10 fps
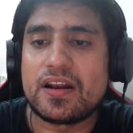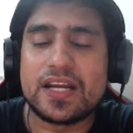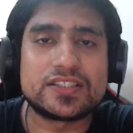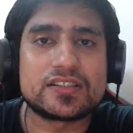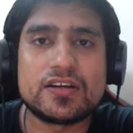
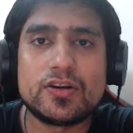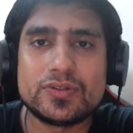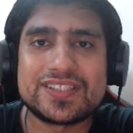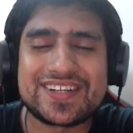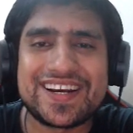let's do
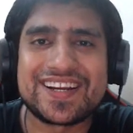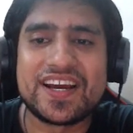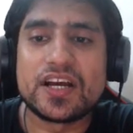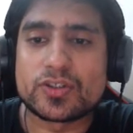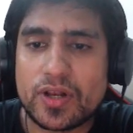this right
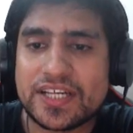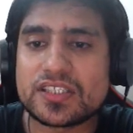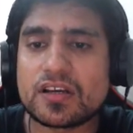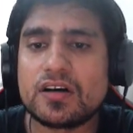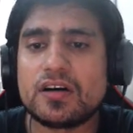so
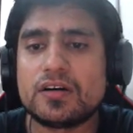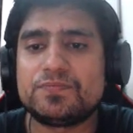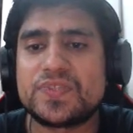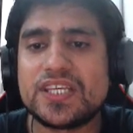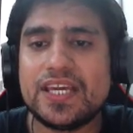let's uh,
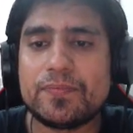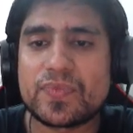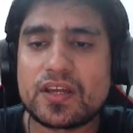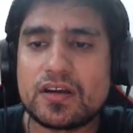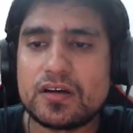see
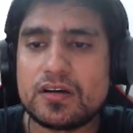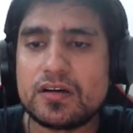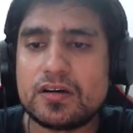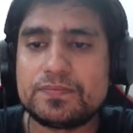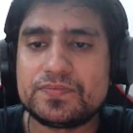
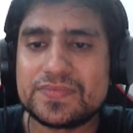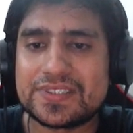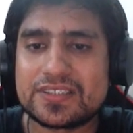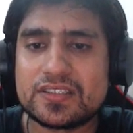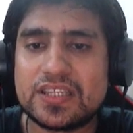uh,
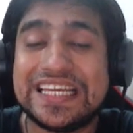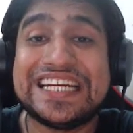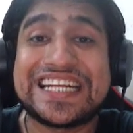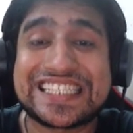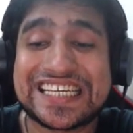the test